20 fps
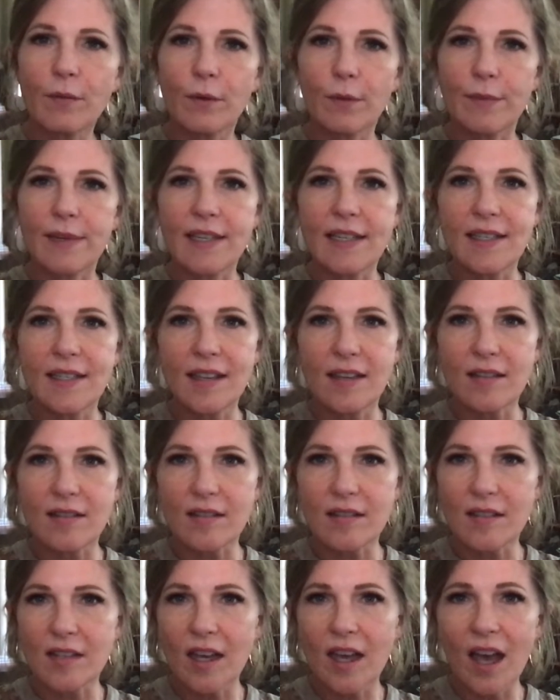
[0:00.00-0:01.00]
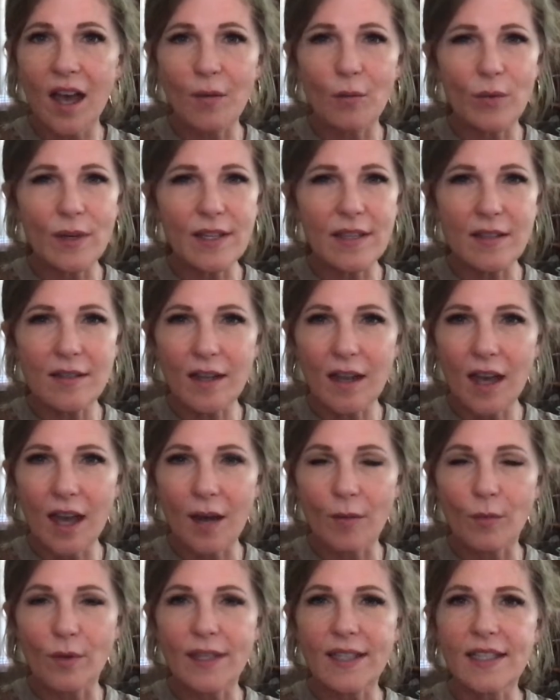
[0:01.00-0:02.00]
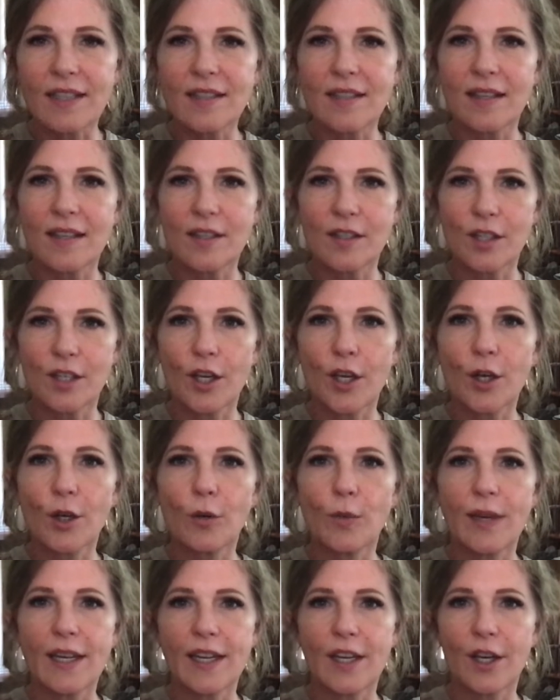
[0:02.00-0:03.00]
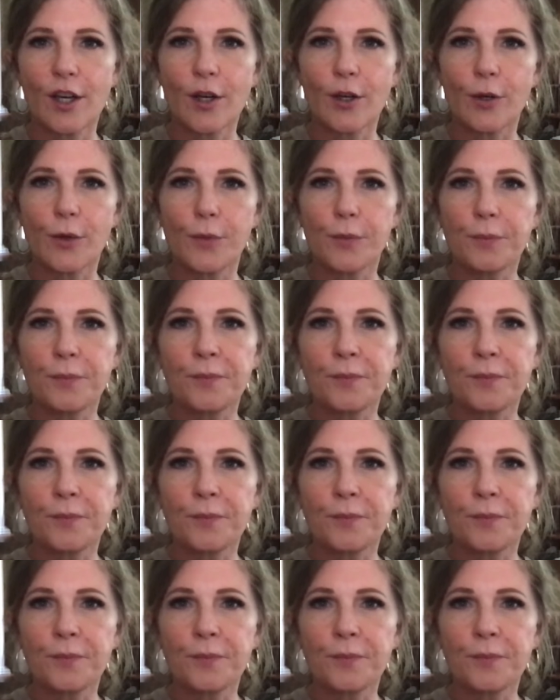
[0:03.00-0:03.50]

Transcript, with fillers: When He says stop, we stop. When He says go, we go.